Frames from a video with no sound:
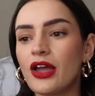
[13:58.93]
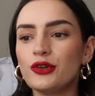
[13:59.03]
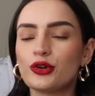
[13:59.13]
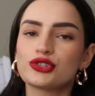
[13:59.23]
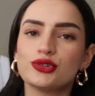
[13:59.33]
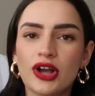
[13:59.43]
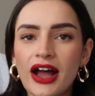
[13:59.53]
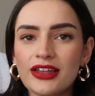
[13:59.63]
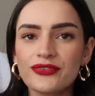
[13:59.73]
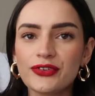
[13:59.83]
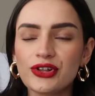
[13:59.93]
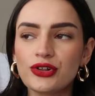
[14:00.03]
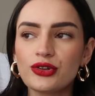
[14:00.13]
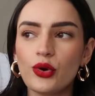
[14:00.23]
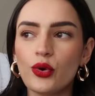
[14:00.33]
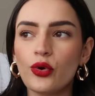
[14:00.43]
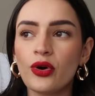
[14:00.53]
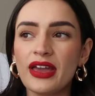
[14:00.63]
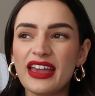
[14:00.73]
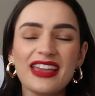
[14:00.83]
not too colourful,
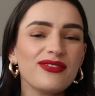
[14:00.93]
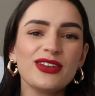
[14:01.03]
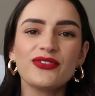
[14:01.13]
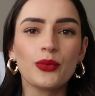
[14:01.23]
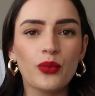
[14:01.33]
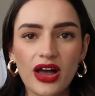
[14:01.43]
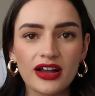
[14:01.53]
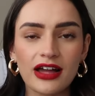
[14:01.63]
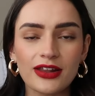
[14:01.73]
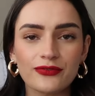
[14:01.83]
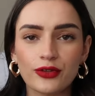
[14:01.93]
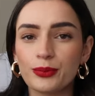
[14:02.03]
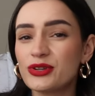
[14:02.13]
or even if it were colourful,